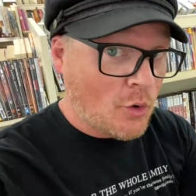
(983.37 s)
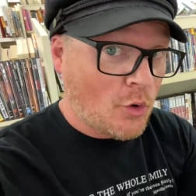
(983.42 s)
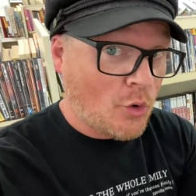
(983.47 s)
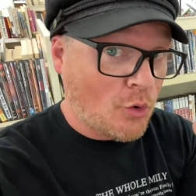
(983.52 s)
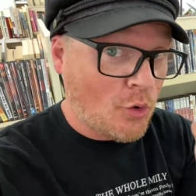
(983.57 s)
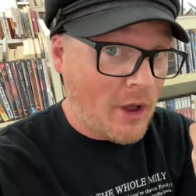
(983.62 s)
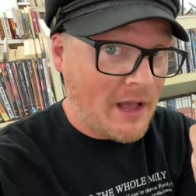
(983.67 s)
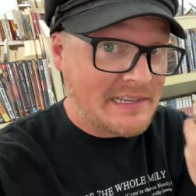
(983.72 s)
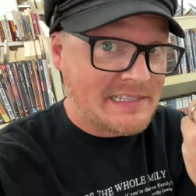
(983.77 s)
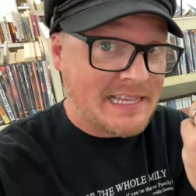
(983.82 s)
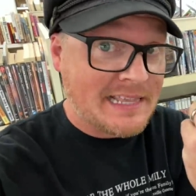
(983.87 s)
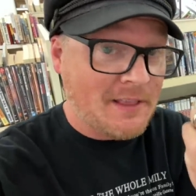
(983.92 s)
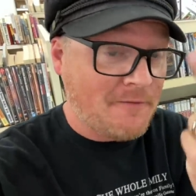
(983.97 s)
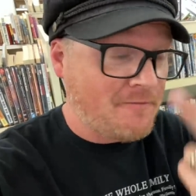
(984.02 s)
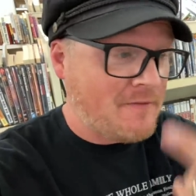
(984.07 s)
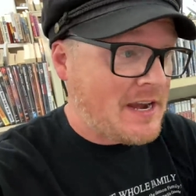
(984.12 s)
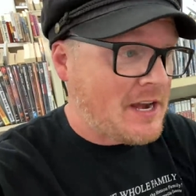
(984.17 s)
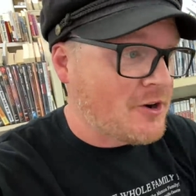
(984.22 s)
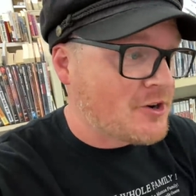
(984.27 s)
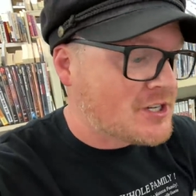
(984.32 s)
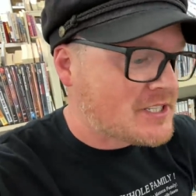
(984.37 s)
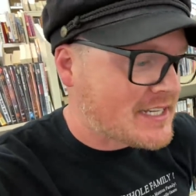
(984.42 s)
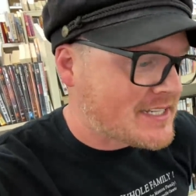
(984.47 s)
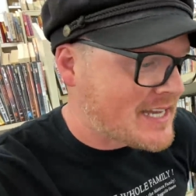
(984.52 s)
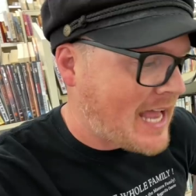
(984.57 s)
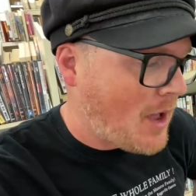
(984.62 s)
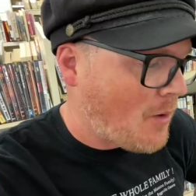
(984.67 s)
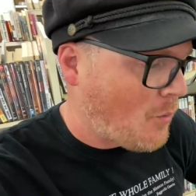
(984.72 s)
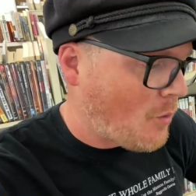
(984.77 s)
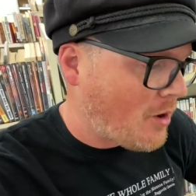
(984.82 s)
Crossing the fingers
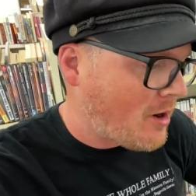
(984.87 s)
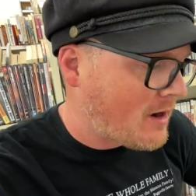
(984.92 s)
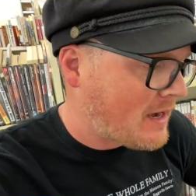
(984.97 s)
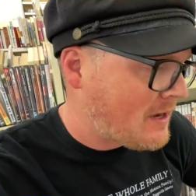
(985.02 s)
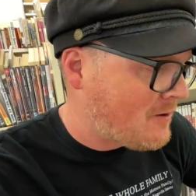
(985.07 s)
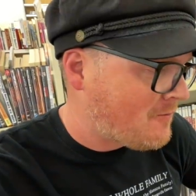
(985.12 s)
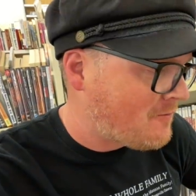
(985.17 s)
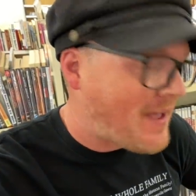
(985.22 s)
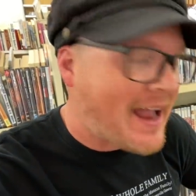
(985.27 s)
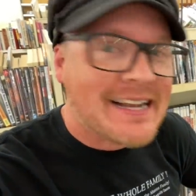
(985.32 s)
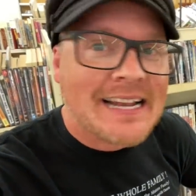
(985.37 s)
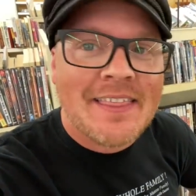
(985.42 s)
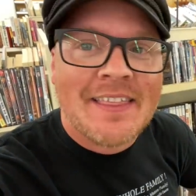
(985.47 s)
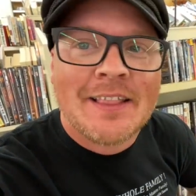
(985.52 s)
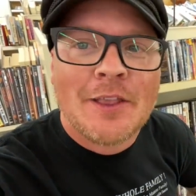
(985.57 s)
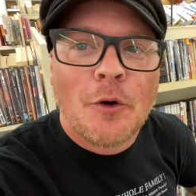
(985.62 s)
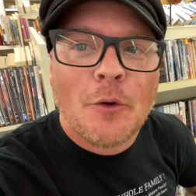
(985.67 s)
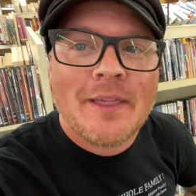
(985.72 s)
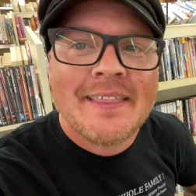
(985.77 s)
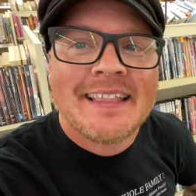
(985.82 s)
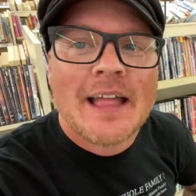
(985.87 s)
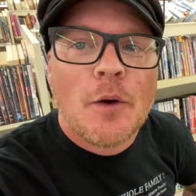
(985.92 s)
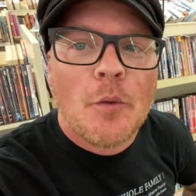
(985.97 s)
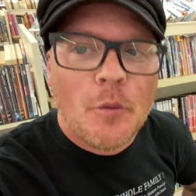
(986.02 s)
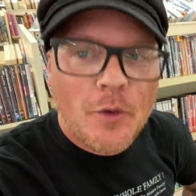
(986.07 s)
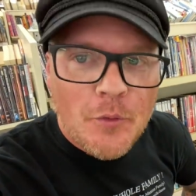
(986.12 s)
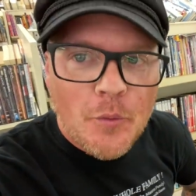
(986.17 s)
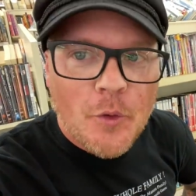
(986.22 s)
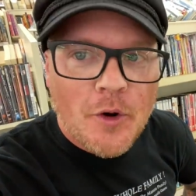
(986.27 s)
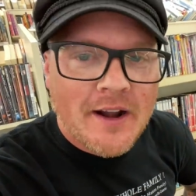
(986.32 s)
does not work. In fact, I think the only thing
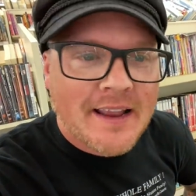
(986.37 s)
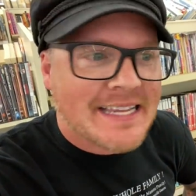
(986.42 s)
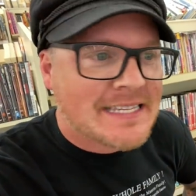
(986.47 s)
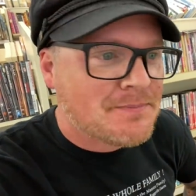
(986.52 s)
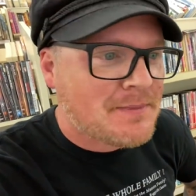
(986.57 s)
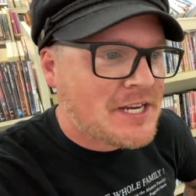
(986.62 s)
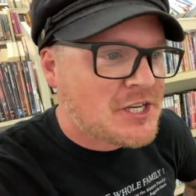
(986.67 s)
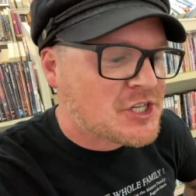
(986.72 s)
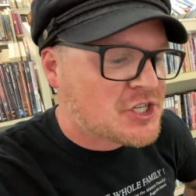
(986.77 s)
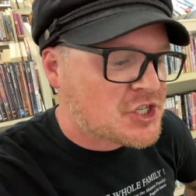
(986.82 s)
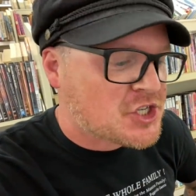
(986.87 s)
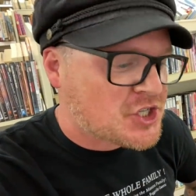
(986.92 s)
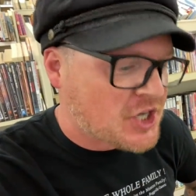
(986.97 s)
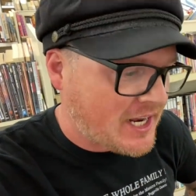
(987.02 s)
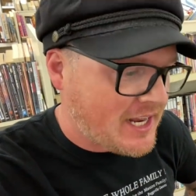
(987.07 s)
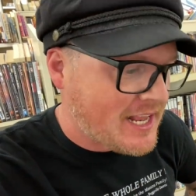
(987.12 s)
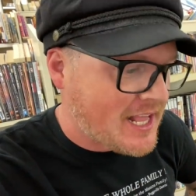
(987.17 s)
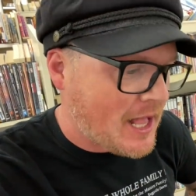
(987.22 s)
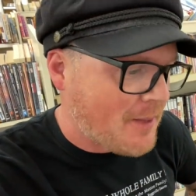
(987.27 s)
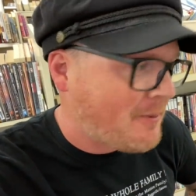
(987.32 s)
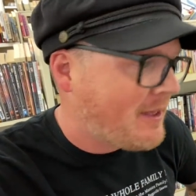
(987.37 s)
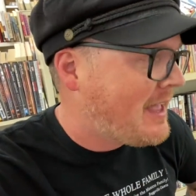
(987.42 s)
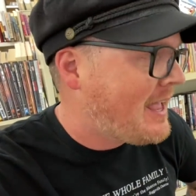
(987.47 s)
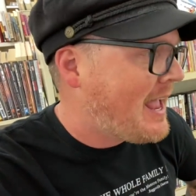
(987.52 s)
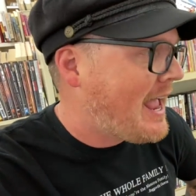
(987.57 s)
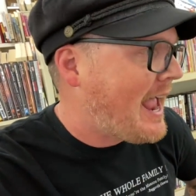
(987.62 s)
that would work is me just shutting up